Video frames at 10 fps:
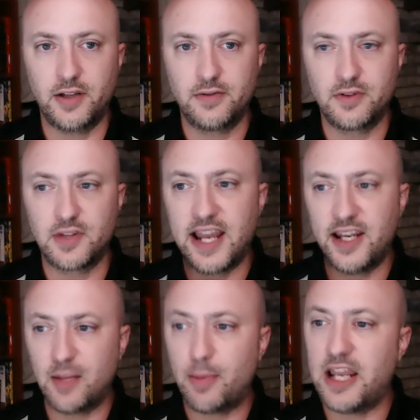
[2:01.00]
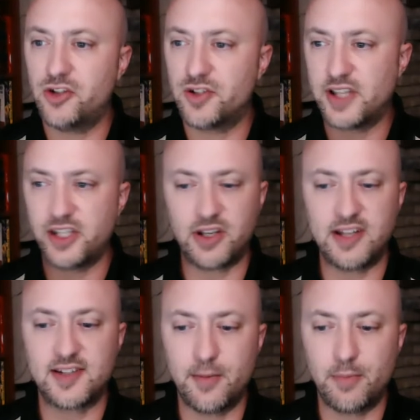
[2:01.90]
landing pages that you can
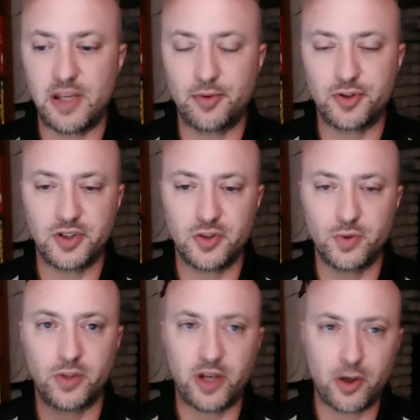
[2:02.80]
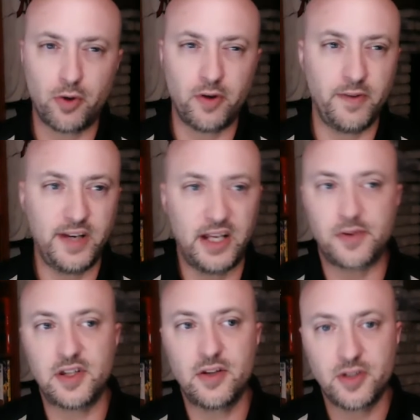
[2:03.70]
send people to with the recorded videos,
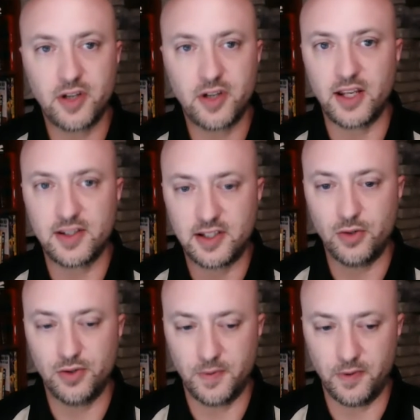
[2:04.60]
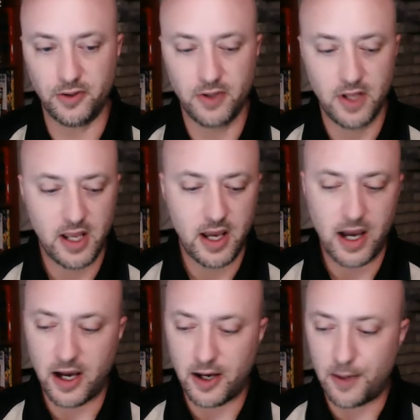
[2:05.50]
and those are nice and useful.
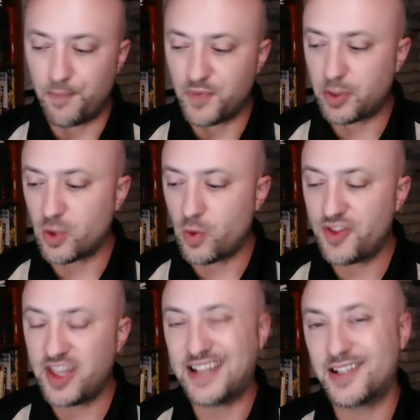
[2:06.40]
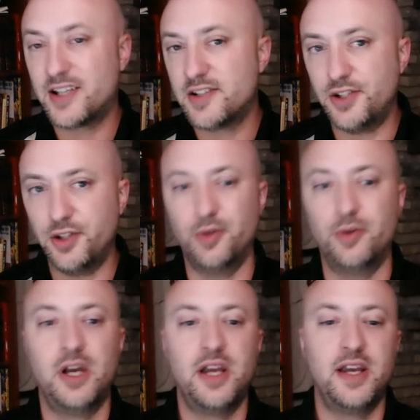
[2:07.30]
But the one thing it doesn't do
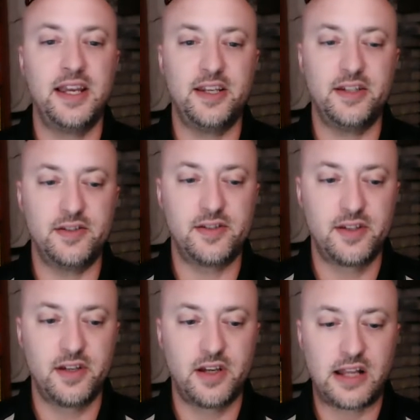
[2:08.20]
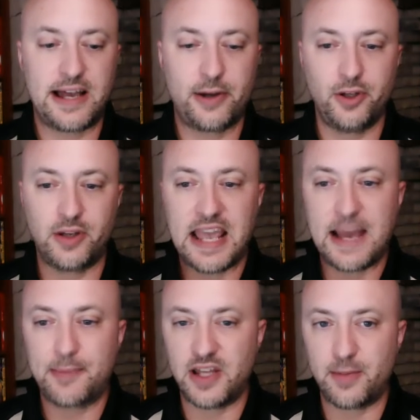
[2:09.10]
is allow you to
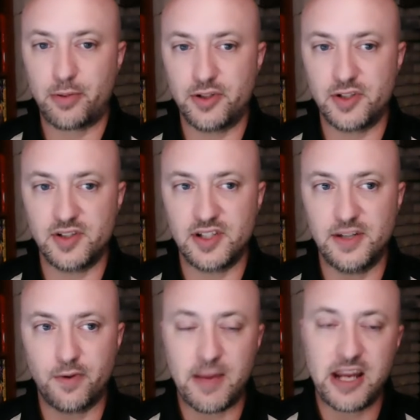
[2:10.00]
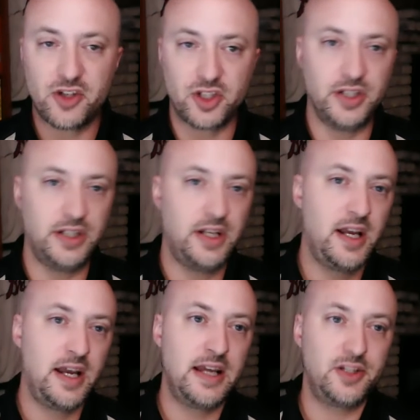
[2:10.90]
capture that person's information
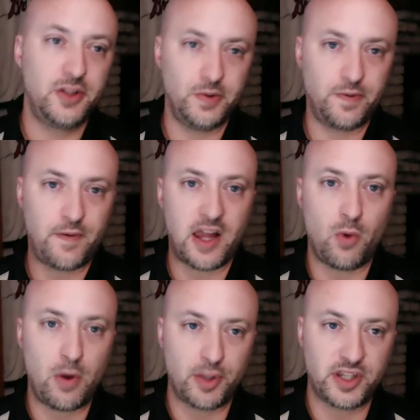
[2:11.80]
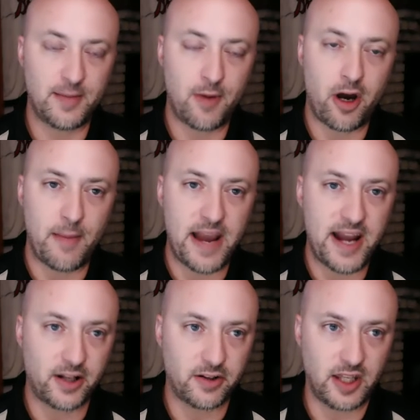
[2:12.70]
to follow up with them
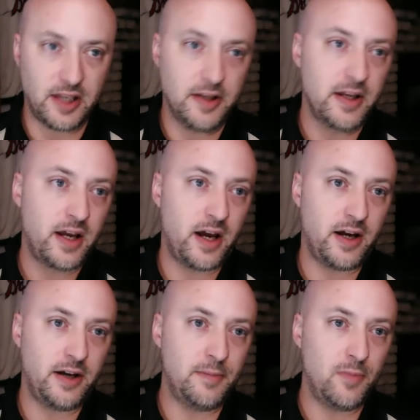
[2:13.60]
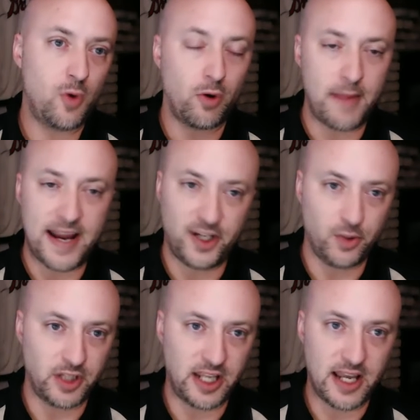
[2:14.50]
automatically or
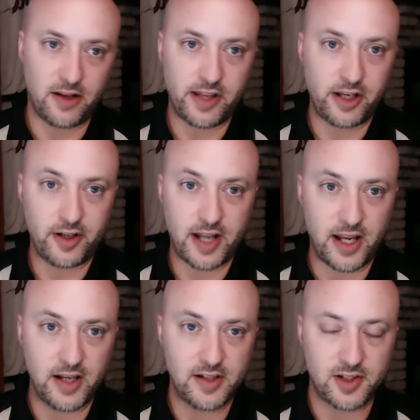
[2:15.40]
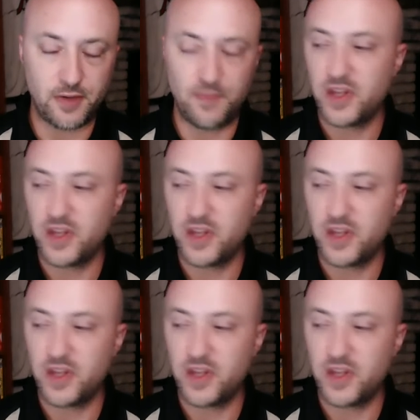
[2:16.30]
manually at a later date. So